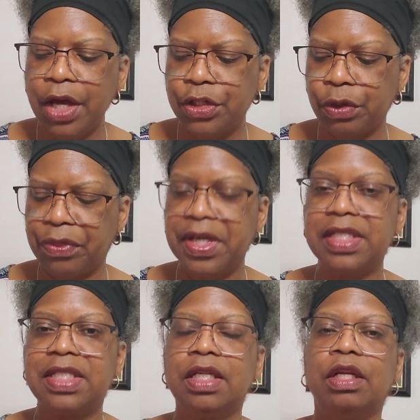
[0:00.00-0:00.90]
So
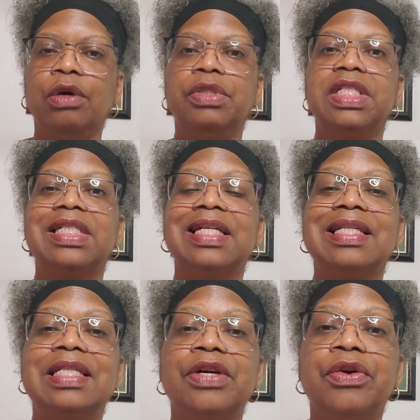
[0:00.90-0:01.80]
this Deloach is
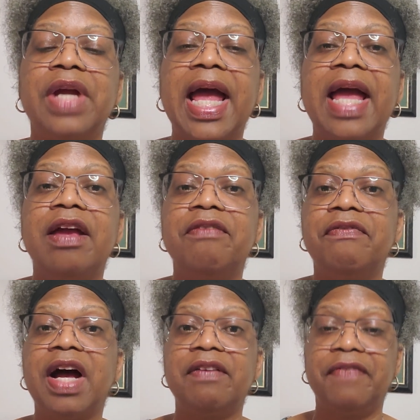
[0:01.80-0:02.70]
considered a
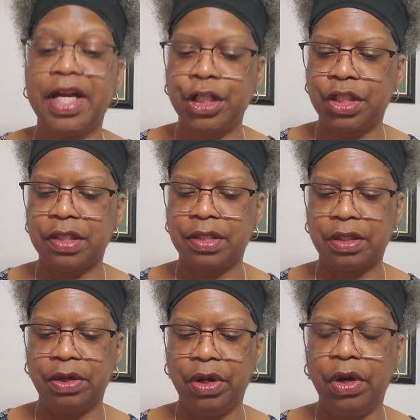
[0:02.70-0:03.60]
vivacious
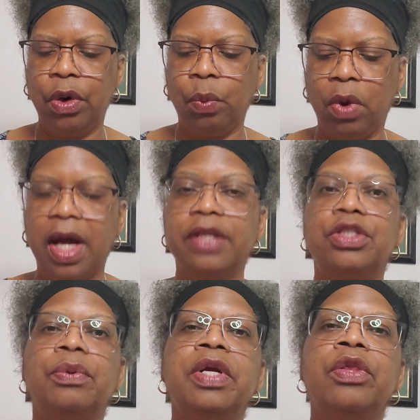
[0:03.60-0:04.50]
wine.
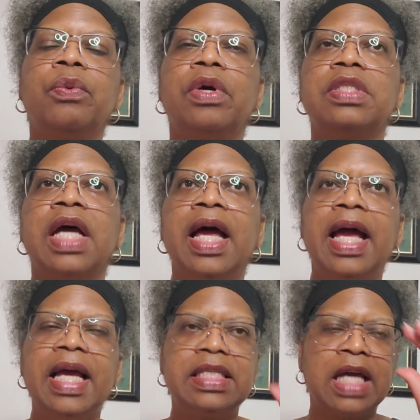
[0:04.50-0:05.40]
So in other words,
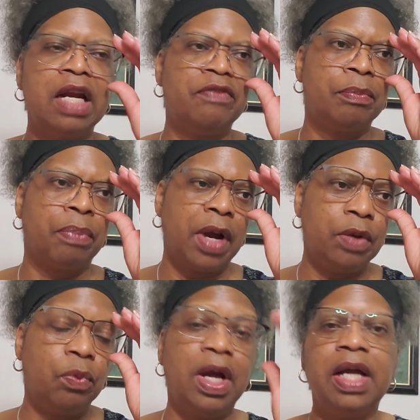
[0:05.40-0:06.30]
it's kind of a
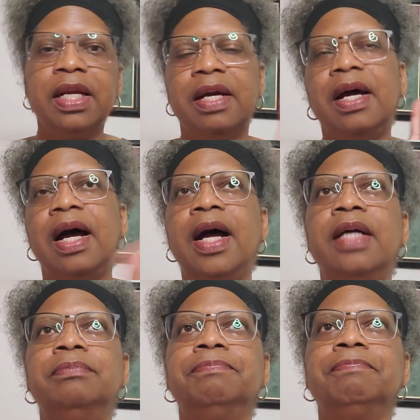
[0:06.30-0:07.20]
bright wine.
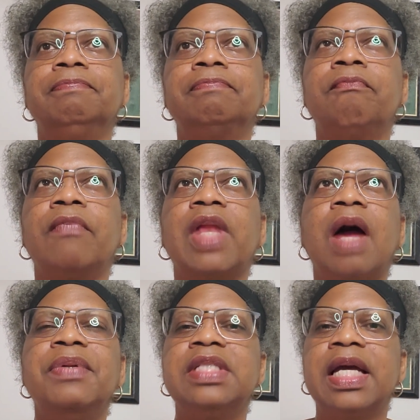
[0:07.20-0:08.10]

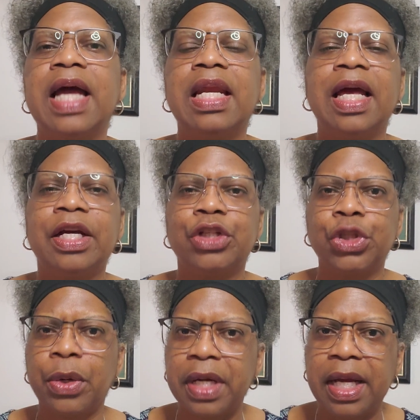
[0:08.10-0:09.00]
I would say kind of like a
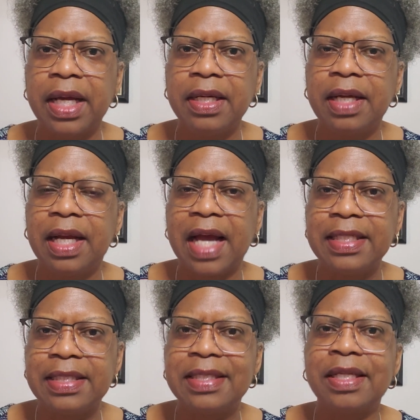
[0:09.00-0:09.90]
Chardonnay, a
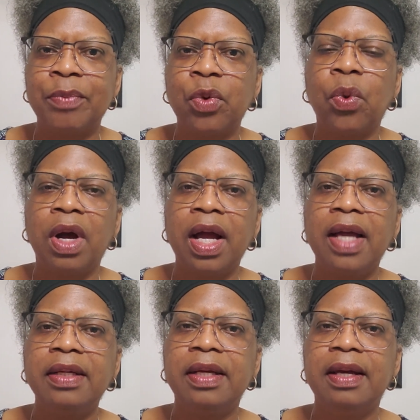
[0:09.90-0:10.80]
nice summer
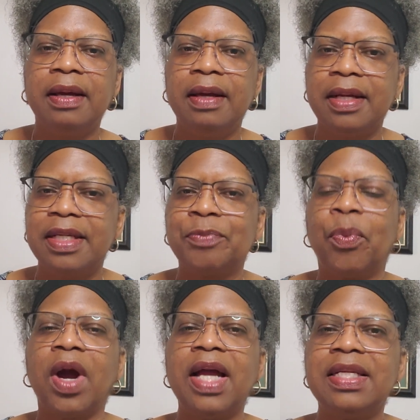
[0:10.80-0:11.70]
wine. It's
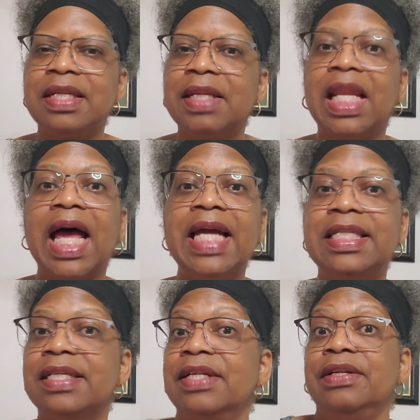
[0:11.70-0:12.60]
bright,
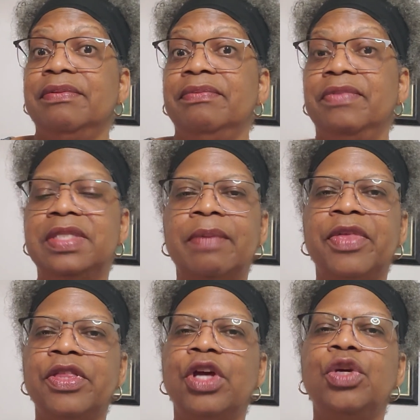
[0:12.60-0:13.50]
light,
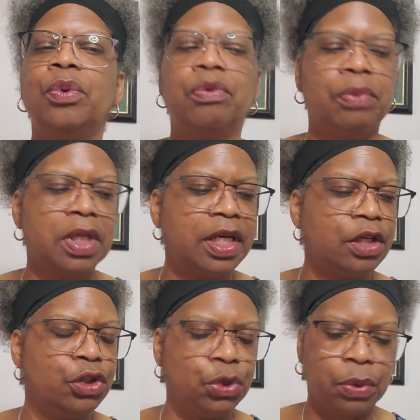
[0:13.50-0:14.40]
something that you will really
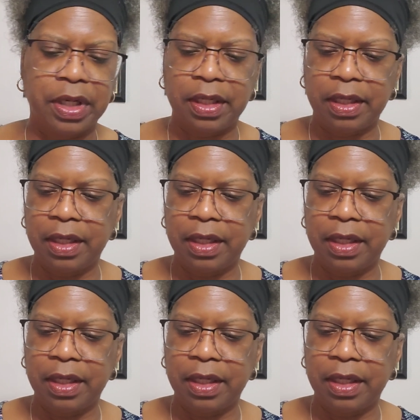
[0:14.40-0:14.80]
enjoy.